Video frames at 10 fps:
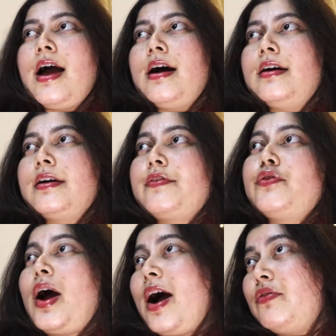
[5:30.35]
if
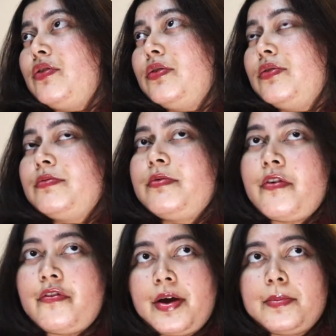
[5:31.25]
you have a
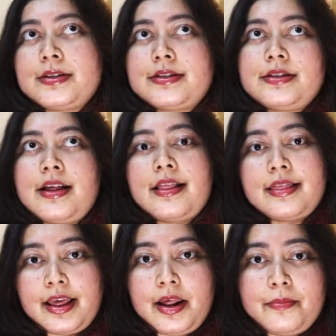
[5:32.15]
famous
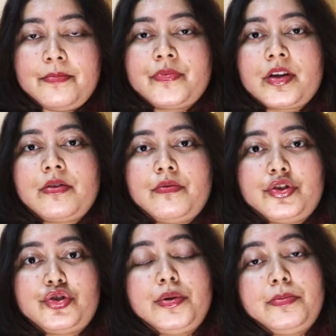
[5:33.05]
name
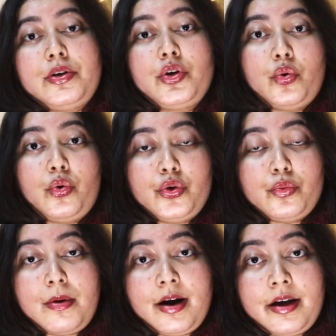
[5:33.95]
which people know you
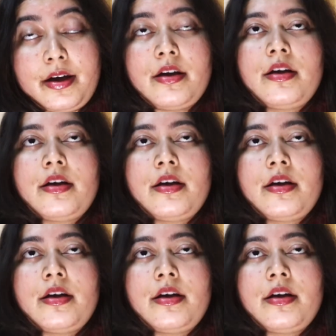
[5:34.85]
by,